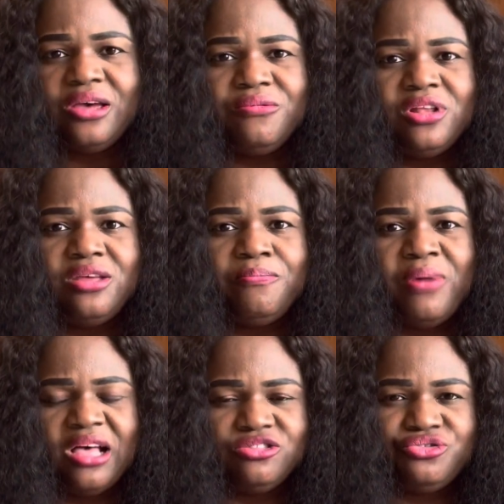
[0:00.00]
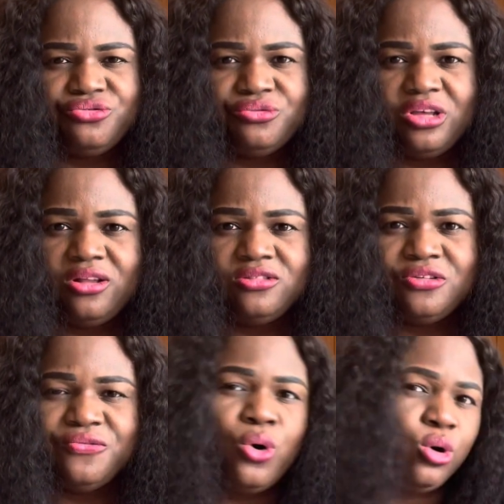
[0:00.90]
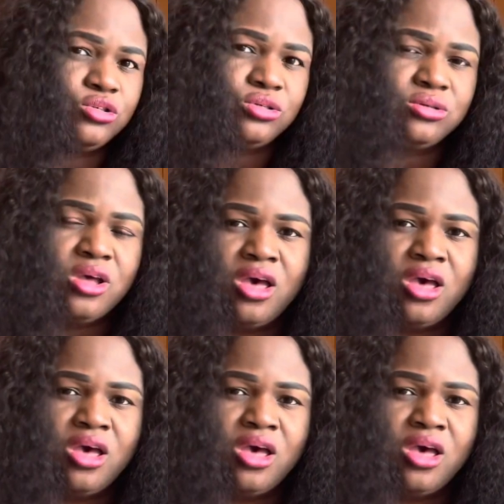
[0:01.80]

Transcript: really passed through a lot of hurdle.